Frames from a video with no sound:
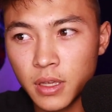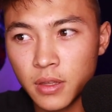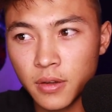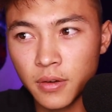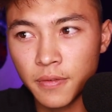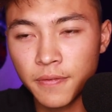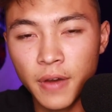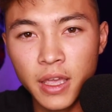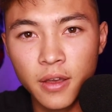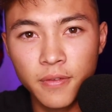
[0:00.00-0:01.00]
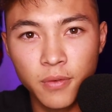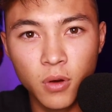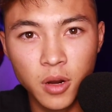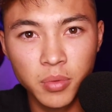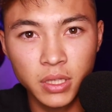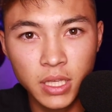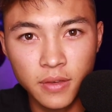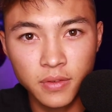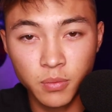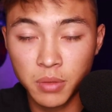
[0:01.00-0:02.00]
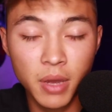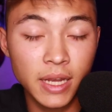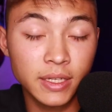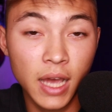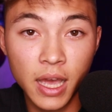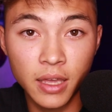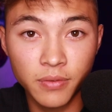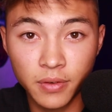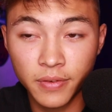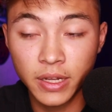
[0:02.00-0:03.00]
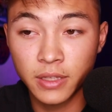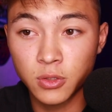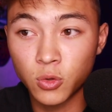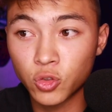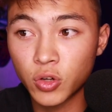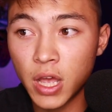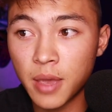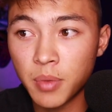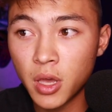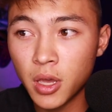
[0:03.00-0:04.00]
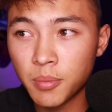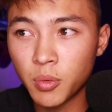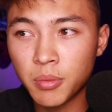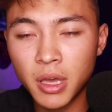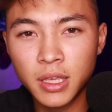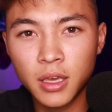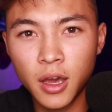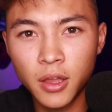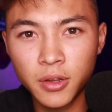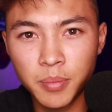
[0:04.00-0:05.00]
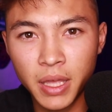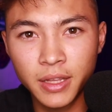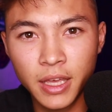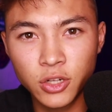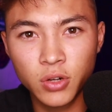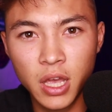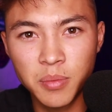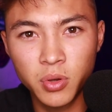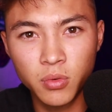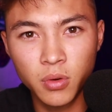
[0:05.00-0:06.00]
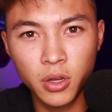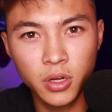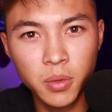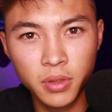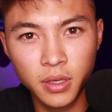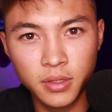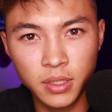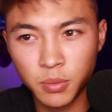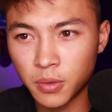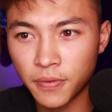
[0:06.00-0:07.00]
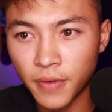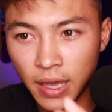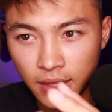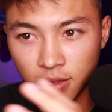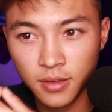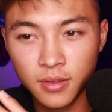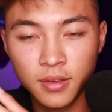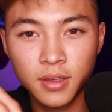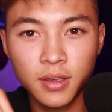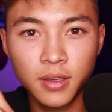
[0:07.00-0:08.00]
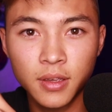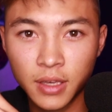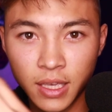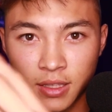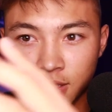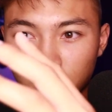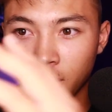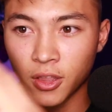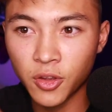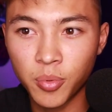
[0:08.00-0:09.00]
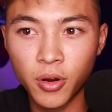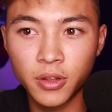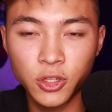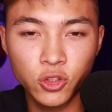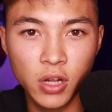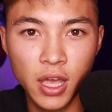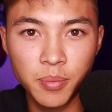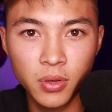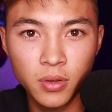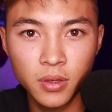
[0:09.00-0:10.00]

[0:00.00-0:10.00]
either fight for our beliefs, and we might die if we're fighting against the whole tribe, but we might get other men in that tribe who agree with us, and we fight against the other part of the tribe.